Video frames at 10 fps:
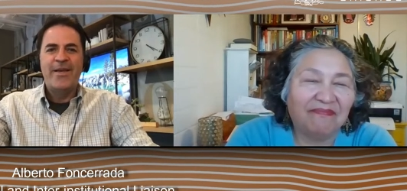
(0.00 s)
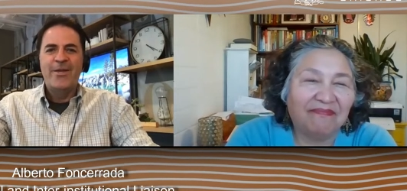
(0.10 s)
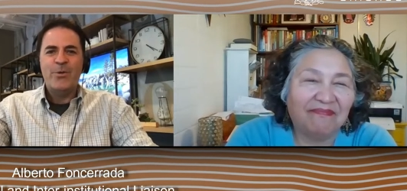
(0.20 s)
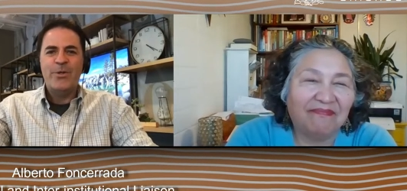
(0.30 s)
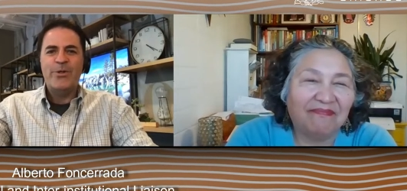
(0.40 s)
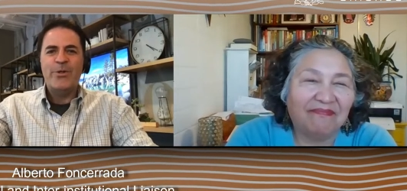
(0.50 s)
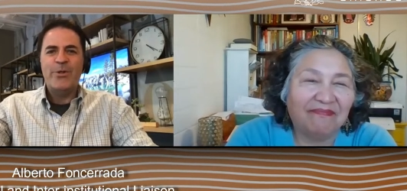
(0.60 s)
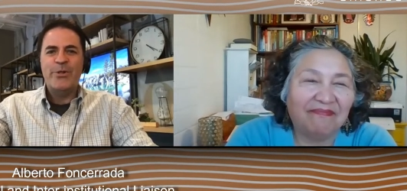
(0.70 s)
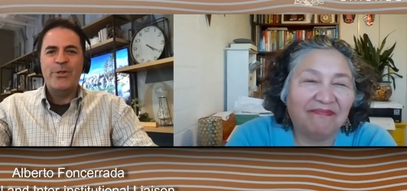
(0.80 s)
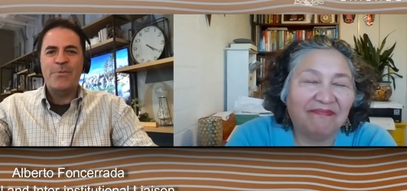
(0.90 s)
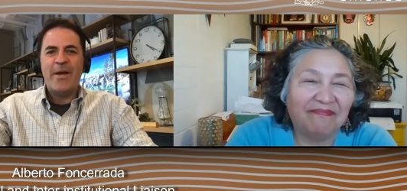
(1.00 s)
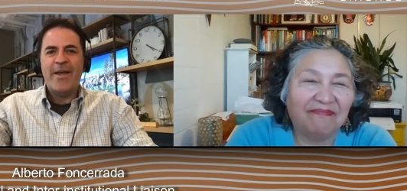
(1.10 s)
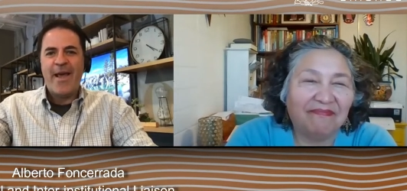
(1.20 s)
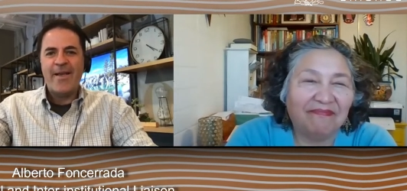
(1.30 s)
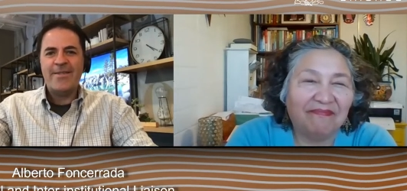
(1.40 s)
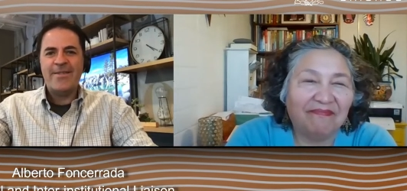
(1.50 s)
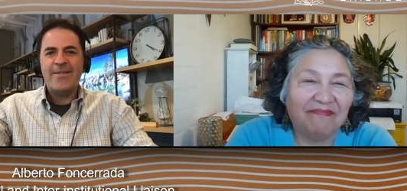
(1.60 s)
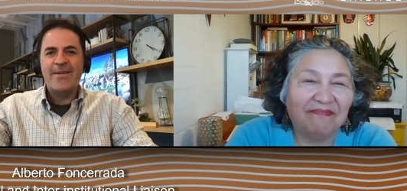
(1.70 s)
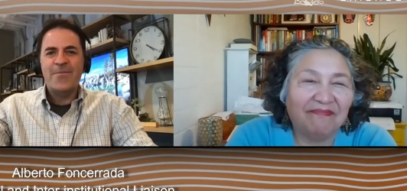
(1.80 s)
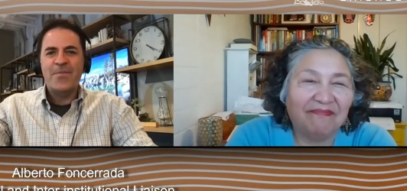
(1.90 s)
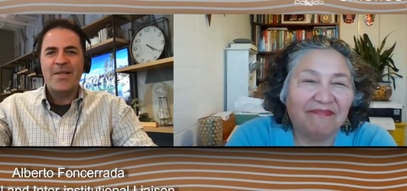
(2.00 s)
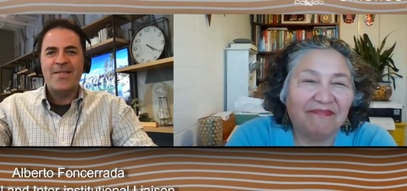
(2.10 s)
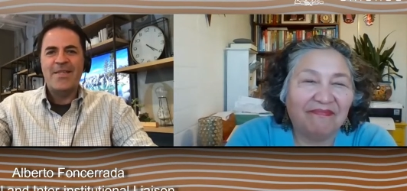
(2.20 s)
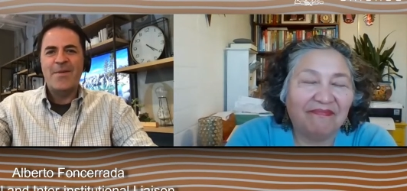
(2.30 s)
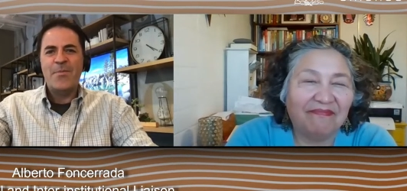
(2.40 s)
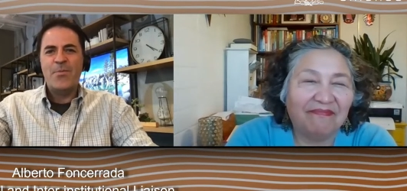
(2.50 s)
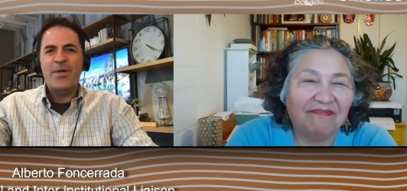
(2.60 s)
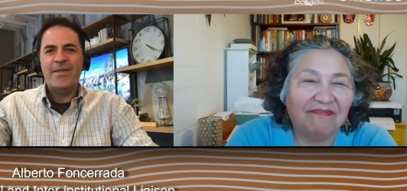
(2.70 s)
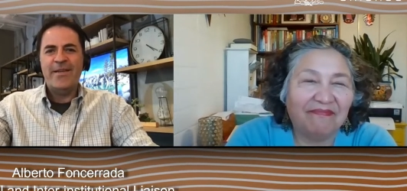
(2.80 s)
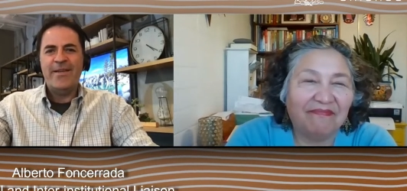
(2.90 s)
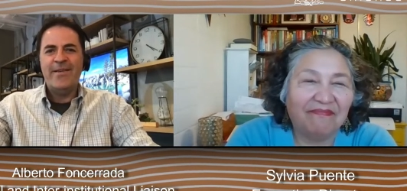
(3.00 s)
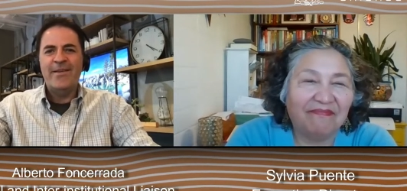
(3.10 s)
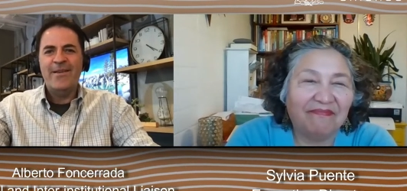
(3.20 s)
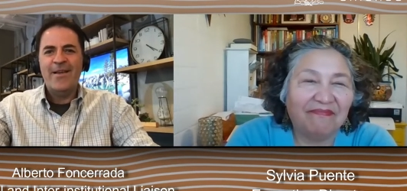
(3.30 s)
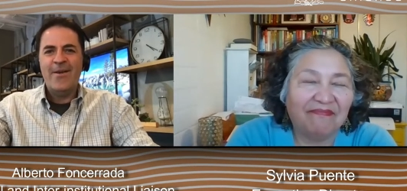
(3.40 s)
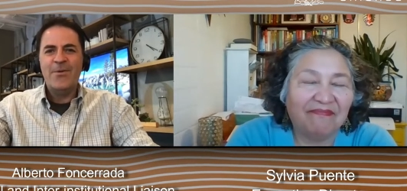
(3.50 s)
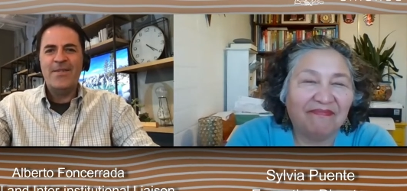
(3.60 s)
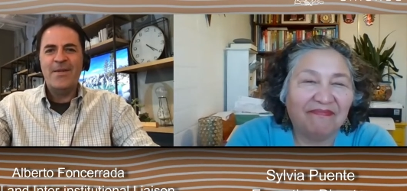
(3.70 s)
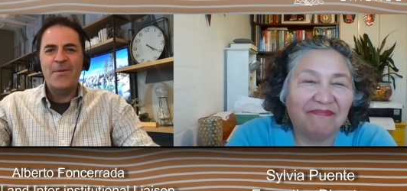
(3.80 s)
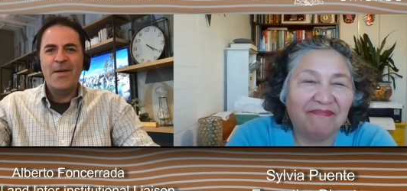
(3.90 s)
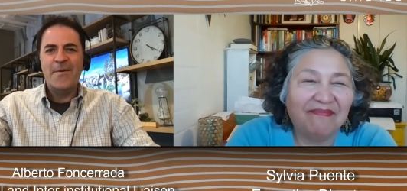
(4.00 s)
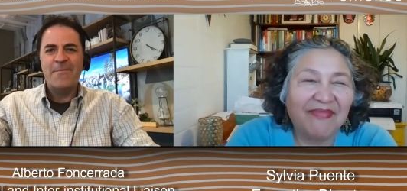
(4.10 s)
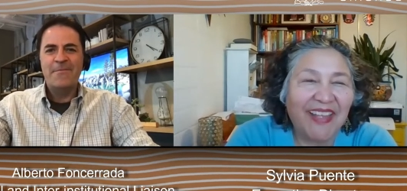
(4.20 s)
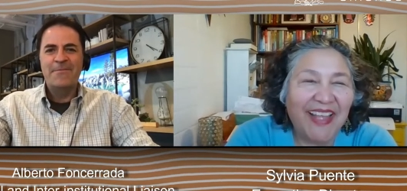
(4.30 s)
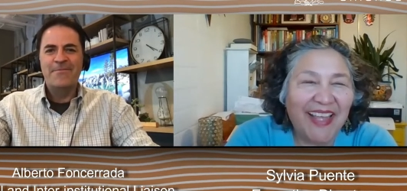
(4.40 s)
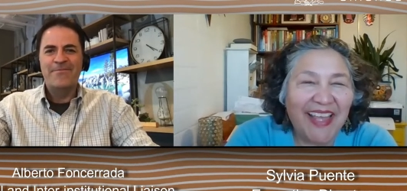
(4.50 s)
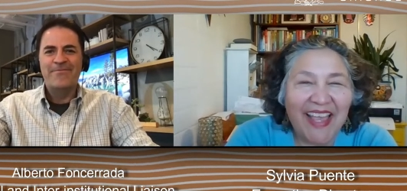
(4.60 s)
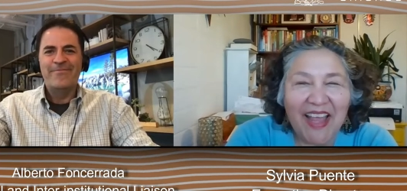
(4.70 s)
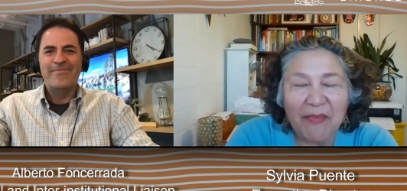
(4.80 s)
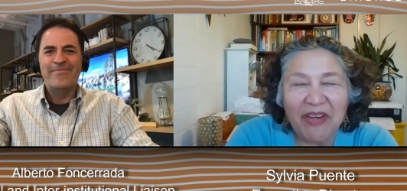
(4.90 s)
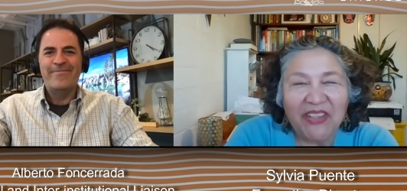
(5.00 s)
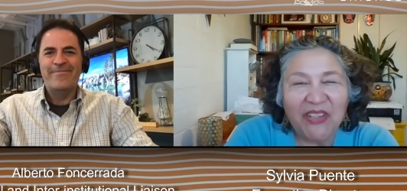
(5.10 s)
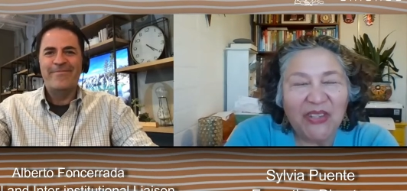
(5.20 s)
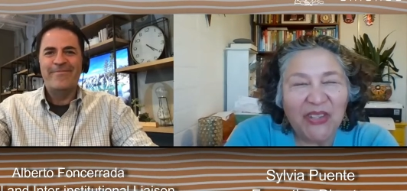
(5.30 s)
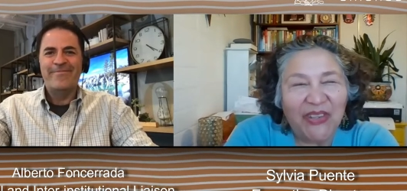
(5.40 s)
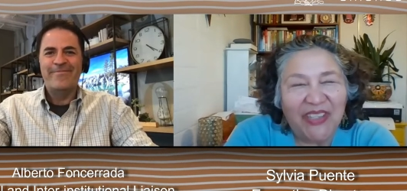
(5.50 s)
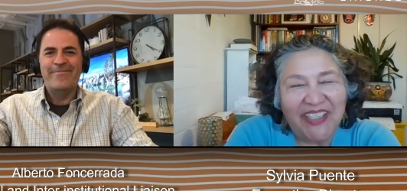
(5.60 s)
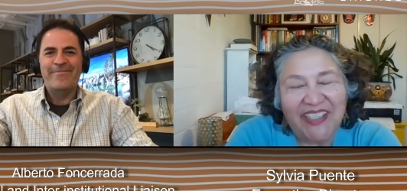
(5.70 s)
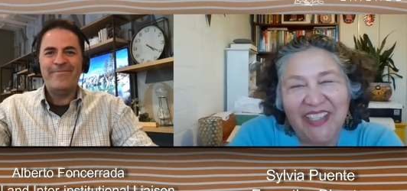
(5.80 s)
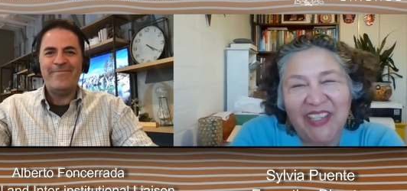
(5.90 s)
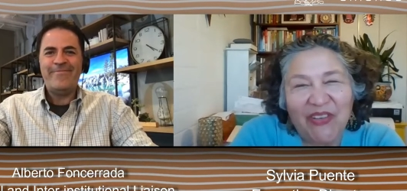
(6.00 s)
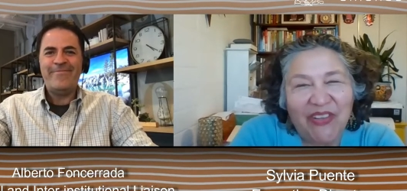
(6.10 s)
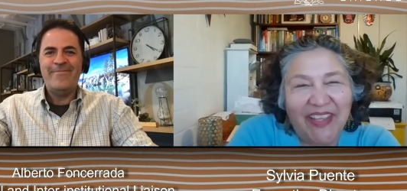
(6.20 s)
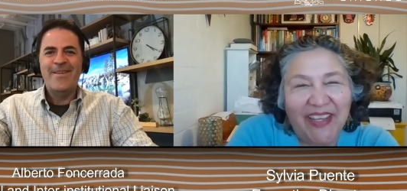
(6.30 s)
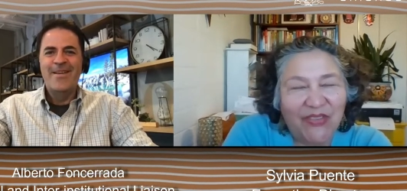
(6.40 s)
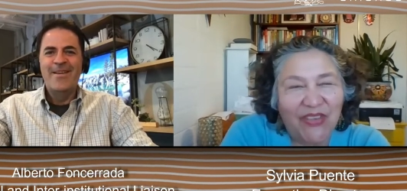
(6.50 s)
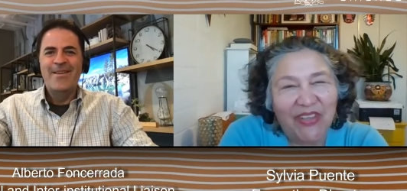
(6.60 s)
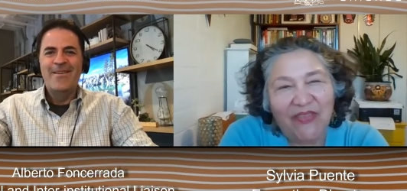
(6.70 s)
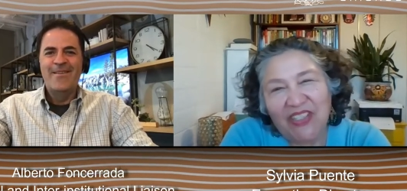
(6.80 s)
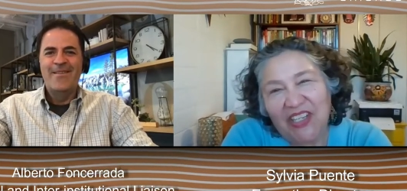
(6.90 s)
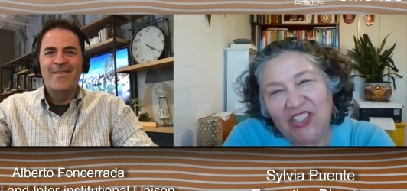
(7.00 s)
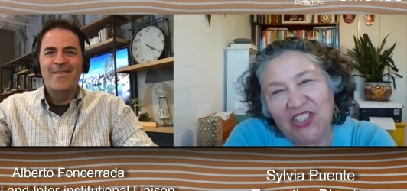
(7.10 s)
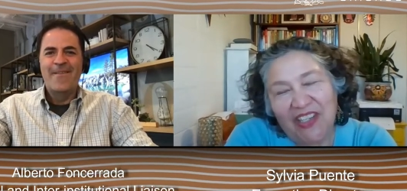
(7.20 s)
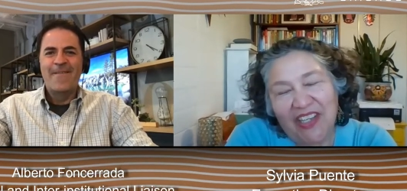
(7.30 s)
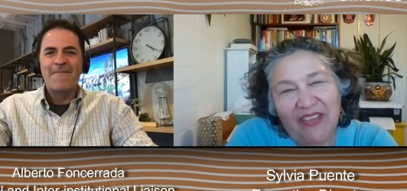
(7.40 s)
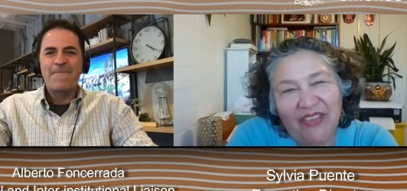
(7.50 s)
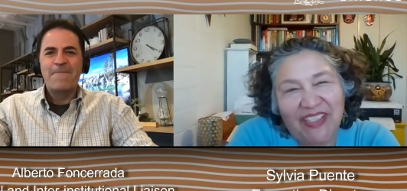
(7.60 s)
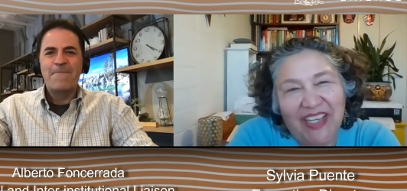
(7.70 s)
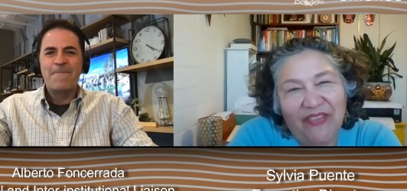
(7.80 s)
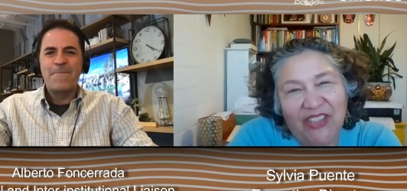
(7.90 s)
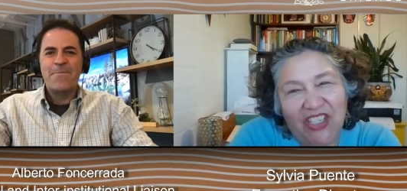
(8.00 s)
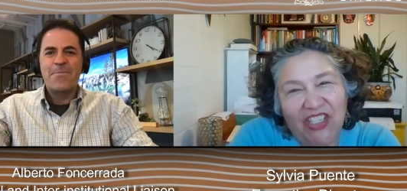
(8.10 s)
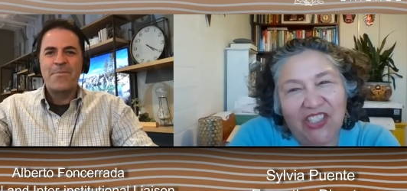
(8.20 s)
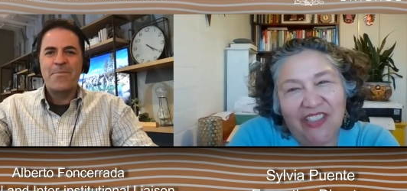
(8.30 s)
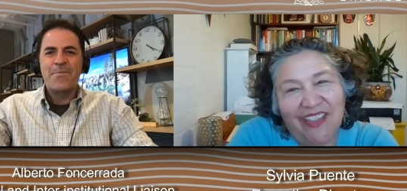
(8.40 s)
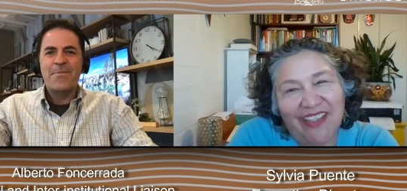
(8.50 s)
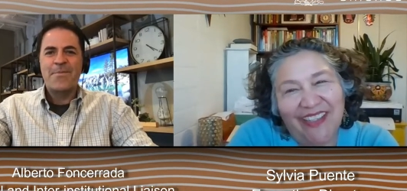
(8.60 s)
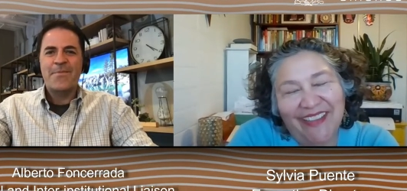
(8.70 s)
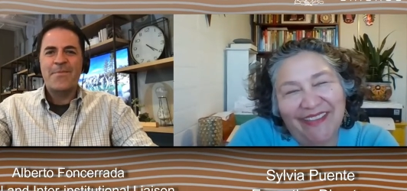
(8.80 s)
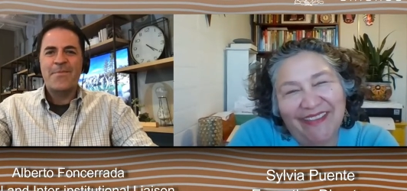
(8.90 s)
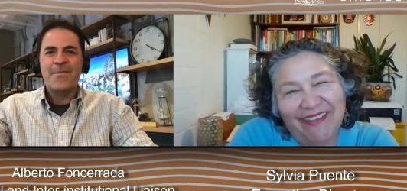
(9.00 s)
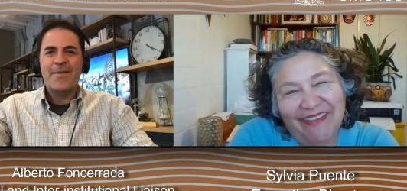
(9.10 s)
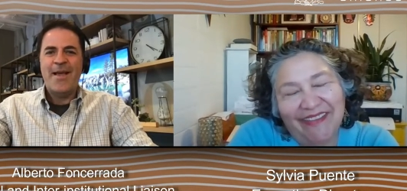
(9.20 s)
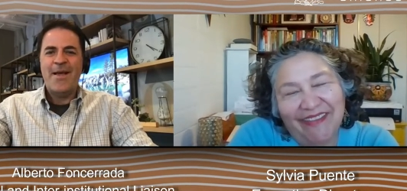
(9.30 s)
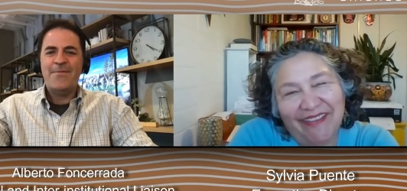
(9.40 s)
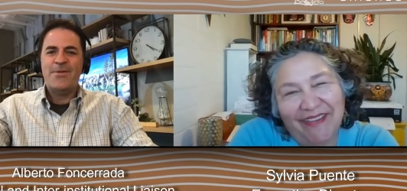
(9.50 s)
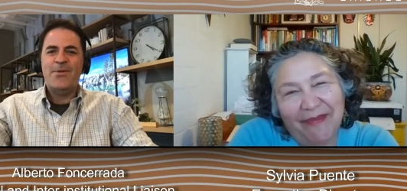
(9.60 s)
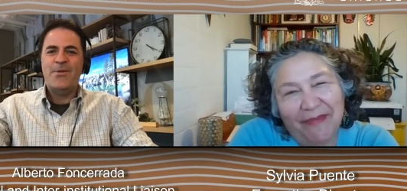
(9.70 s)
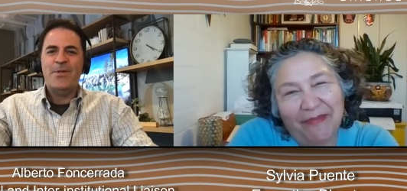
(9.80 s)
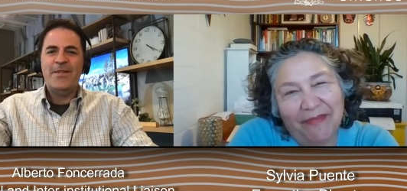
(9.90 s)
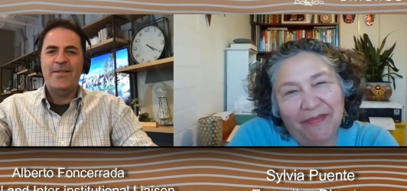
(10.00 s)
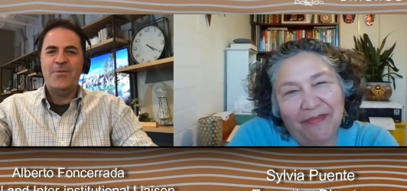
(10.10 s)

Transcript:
Speaker 1: to introduce my guest, Sylvia Puente. Hello, Sylvia.
Speaker 2: Hey, Alberto. So good to see you, and thanks for the invitation to have this conversation today.
Speaker 1: Absolutely. It's